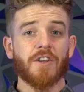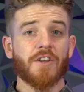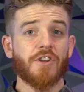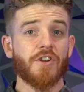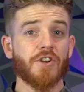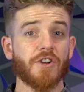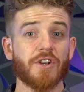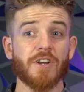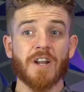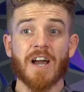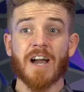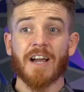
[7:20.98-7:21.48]

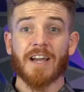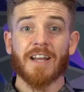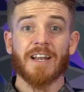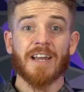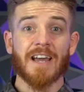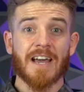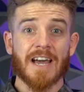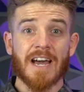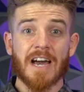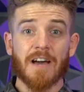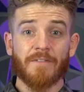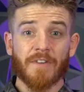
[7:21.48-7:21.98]
you're not gonna
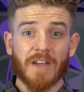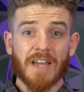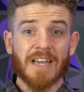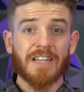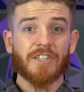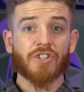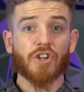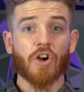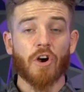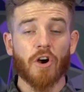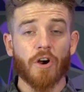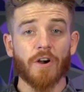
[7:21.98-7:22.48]
have a
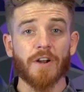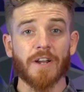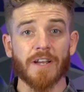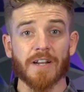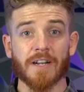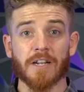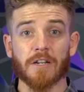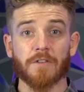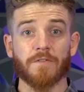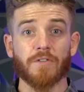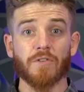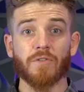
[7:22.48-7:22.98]

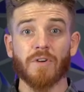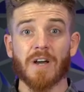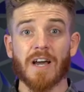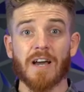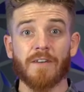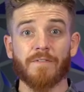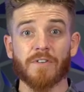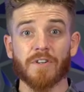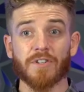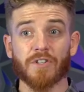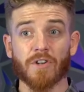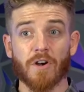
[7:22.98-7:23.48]
target. And if you don't
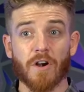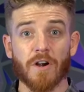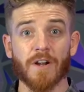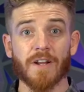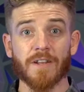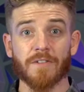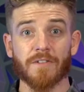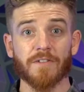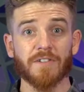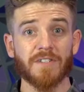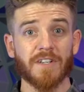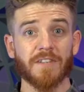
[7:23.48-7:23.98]
have a
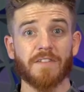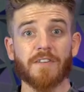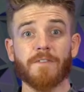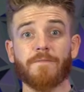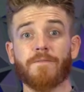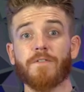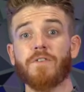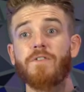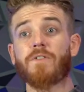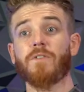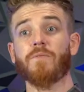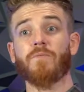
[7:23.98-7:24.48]
target, there's nothing
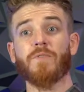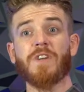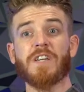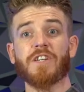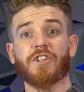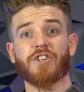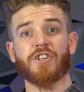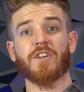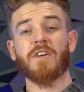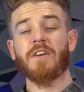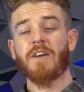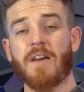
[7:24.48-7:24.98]
for you to
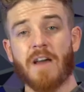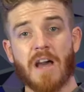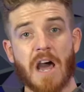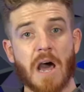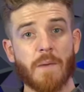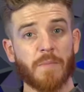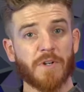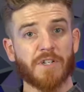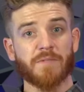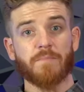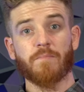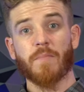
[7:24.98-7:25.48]
reach.
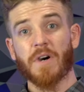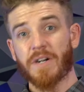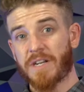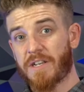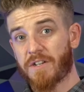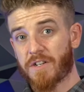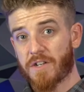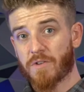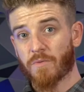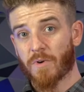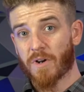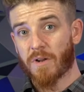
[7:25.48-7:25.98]
How much money
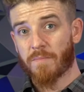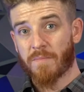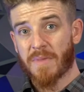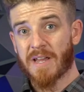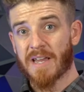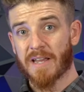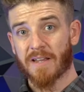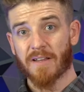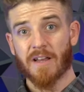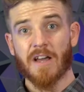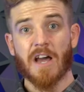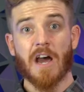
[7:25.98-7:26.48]
do you wanna
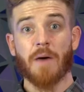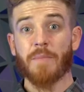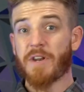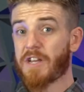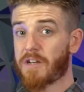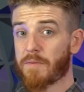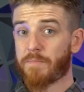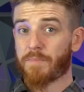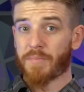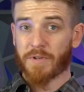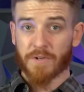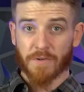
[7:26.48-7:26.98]
make? How many
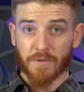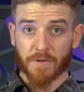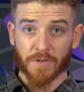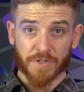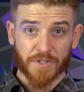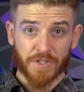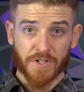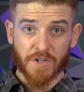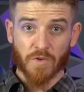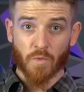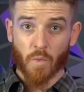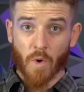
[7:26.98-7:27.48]

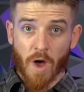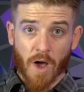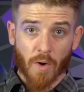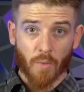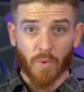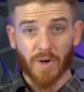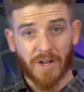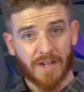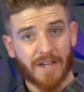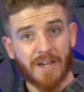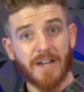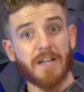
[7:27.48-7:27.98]
computers do you want?
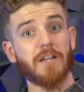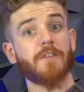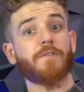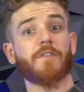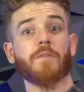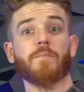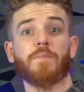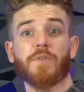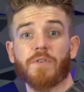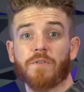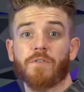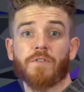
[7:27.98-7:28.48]
What kind of
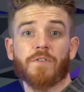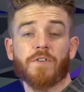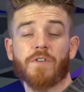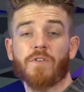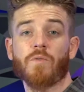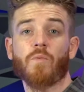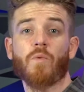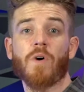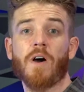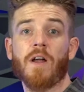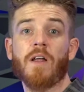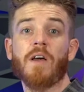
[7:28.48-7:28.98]
computer do
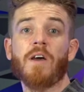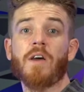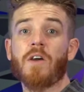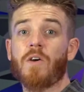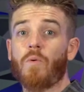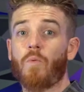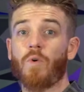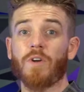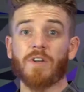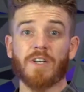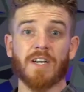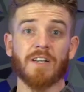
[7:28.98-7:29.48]
you want?
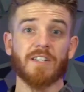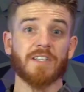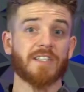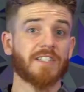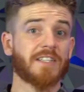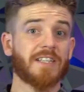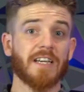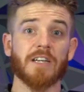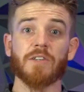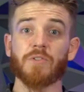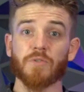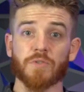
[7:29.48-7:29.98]
What kind of
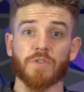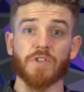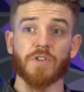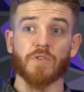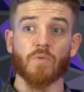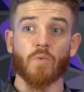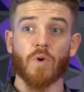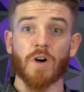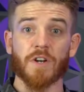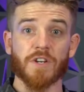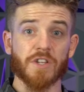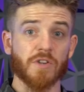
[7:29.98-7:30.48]
schedule do
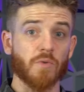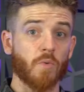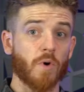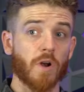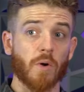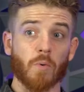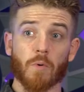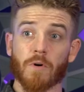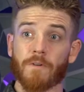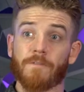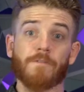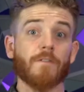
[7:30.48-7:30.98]
you want? Do you
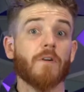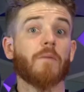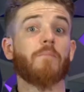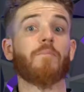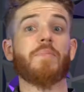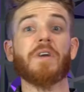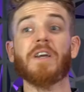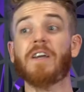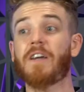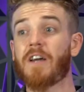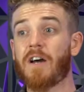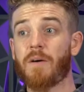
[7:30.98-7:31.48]
wanna work for a
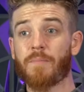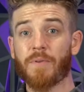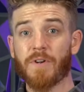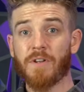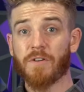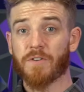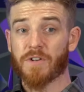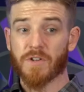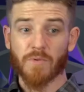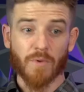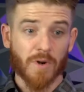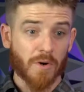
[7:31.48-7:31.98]
big company
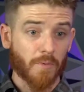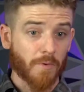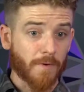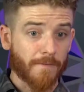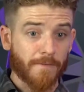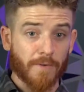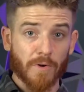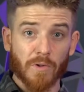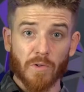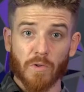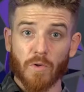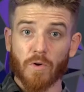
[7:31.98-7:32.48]
or do you wanna work
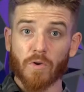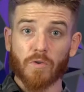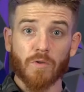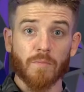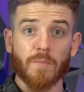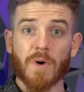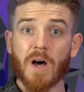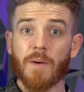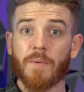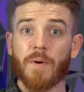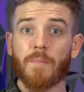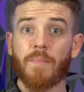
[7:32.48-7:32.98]
for a local
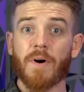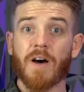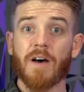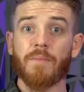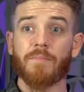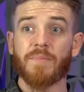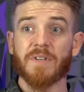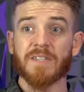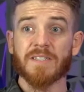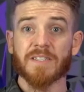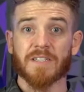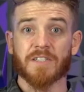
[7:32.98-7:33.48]
mom and
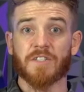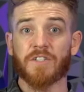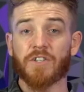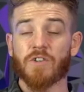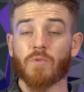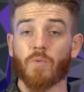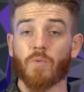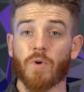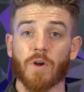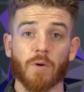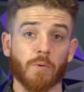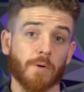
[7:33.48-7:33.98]
pop business? Do
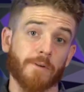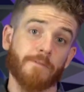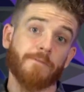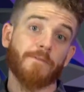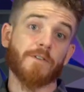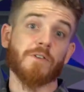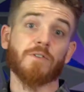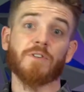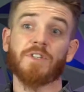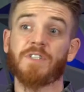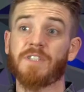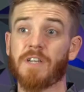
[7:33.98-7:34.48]
you wanna work for
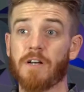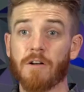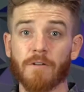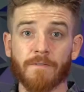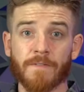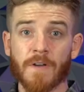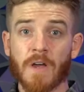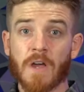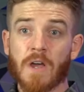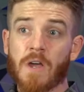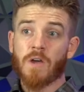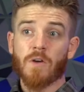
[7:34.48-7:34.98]
yourself
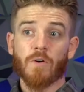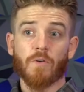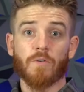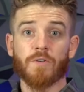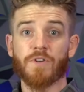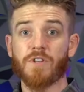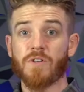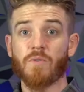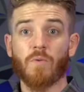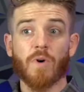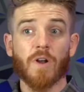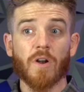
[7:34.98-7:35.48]
or
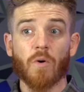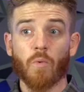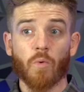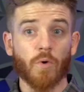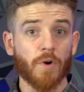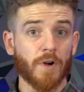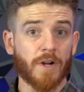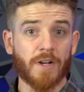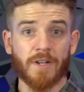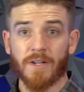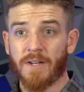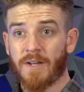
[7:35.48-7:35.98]
do you wanna
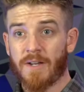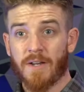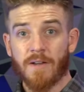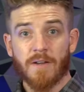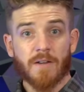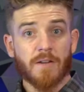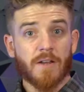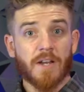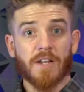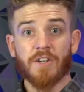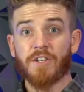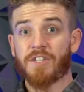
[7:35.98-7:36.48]
work
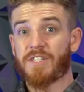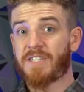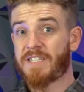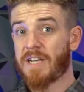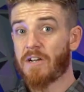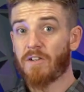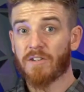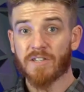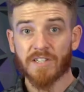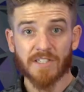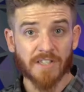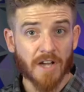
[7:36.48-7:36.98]
and
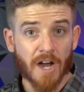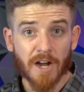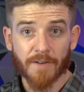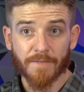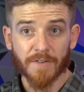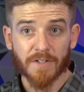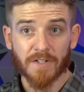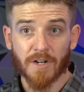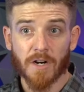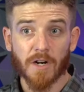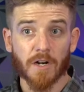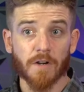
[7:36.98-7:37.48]
sell stock
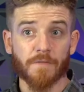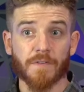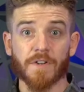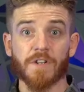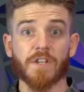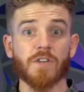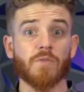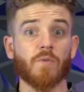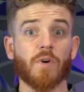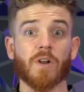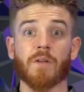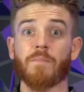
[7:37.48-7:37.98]
photography? Do
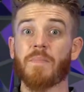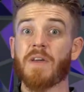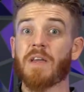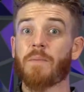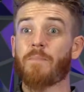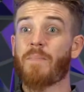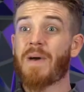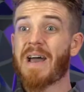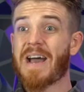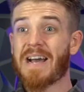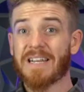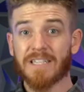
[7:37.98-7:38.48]
you wanna
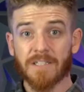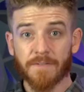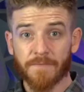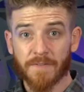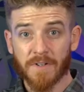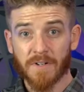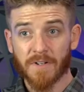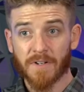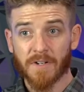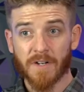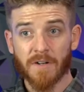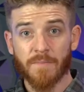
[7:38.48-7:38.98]
make passive
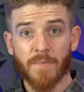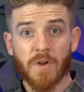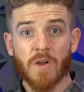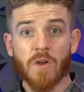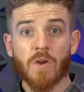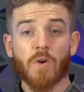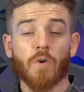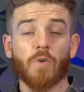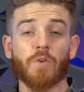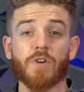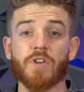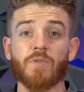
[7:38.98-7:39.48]
income
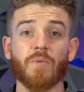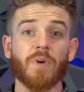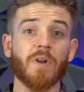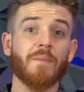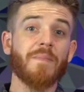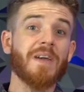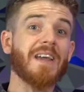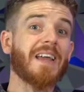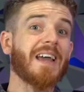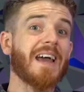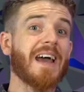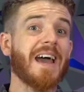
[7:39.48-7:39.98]
or do you wanna
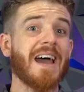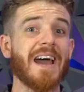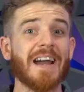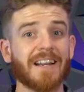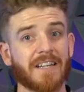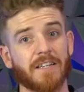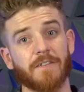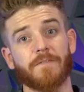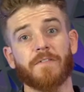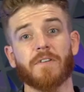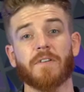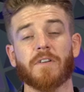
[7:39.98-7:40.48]
make
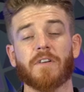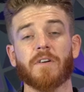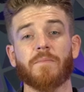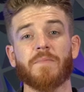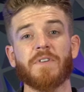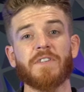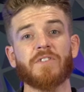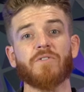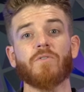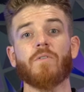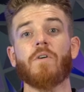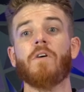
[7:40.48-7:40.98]
active income?
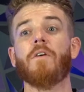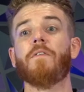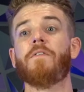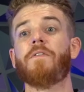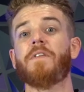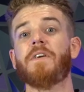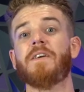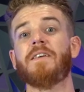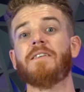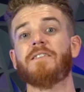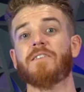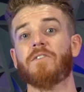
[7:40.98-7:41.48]
These are all
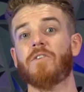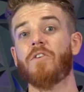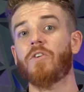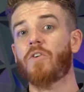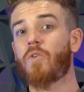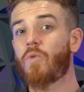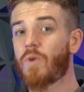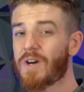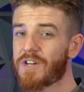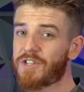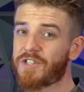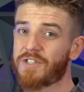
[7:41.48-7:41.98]
things and all
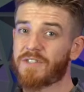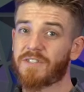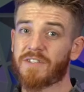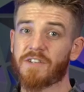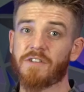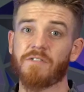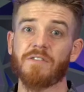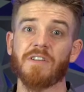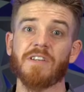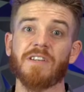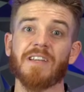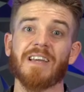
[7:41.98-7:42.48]
questions that
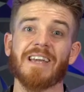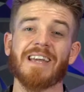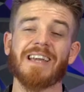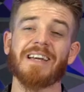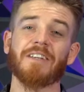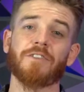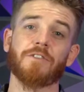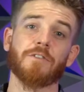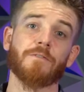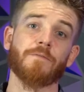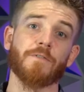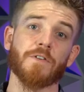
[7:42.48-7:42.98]
you need to
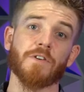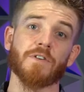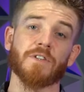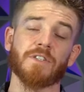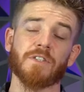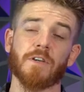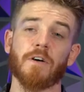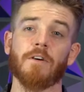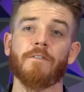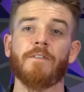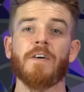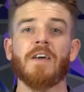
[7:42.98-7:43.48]
answer for
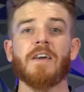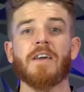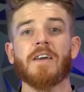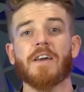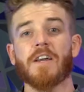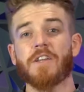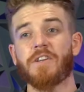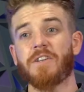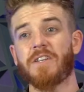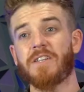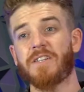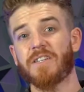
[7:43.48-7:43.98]
yourself,
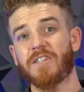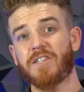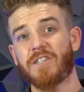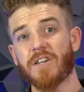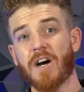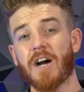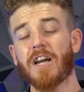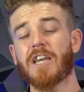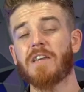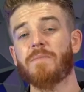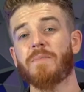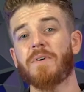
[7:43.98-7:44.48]
and you need to
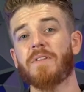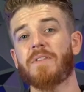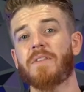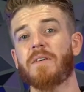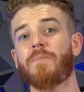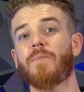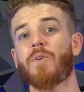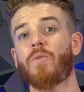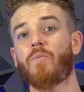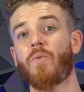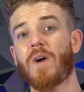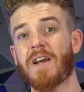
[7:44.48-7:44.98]
document
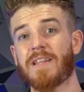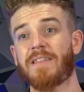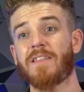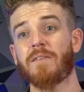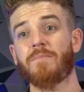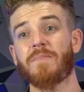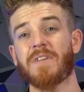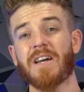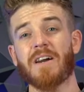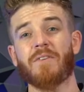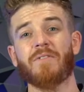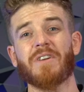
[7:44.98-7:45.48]
them and write
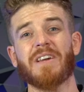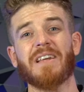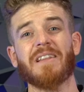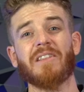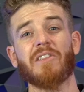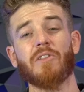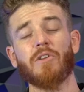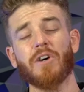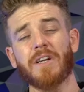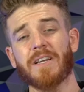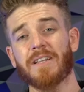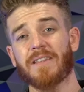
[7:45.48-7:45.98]
them down
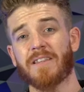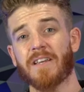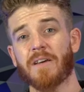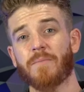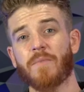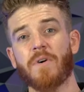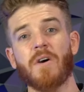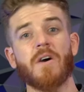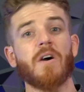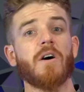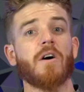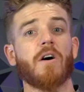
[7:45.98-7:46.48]
and look at
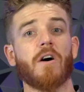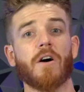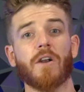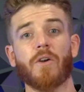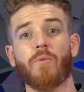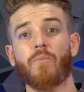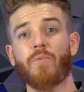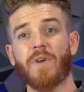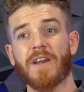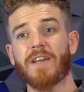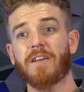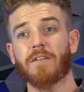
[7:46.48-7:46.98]
them on a
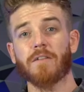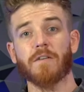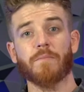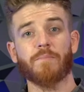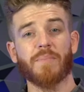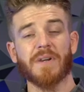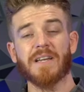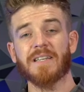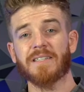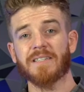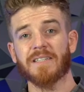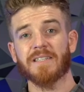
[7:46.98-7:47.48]
regular
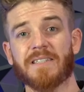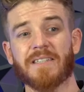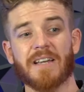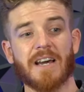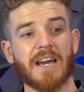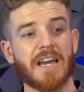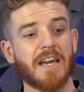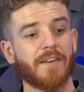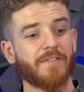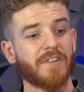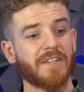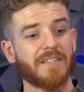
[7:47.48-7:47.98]
basis.
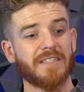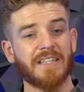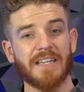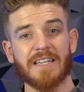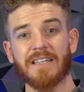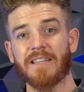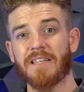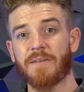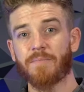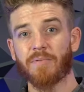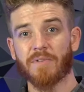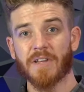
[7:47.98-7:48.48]
I have a
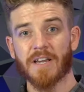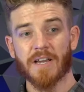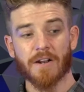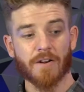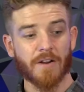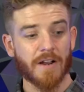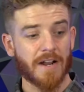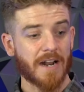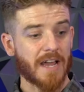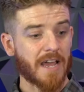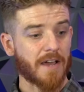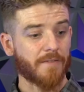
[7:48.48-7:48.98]
daily
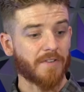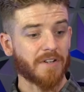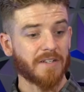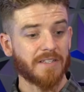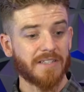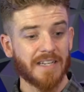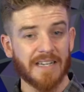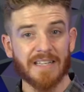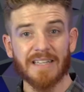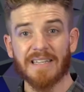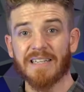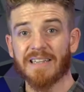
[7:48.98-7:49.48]
planner and I have a
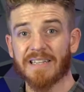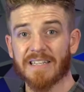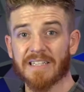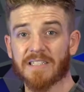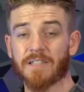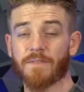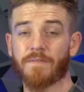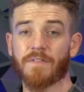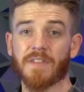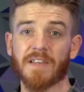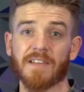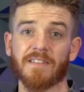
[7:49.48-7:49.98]
daily
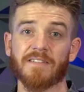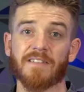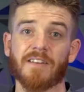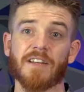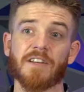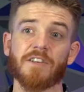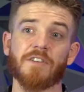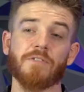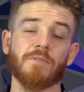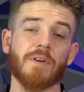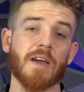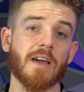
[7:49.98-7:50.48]
list of things that
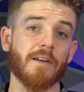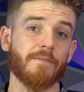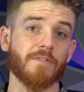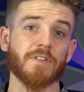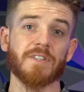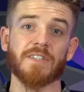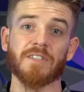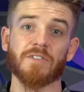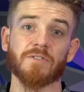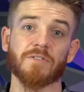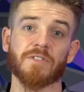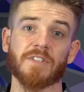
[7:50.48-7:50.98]
I do every
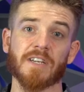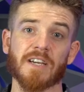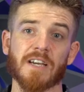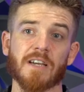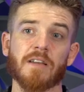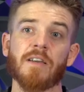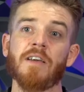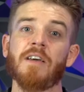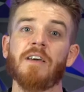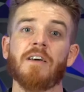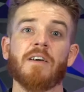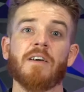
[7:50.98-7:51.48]
single day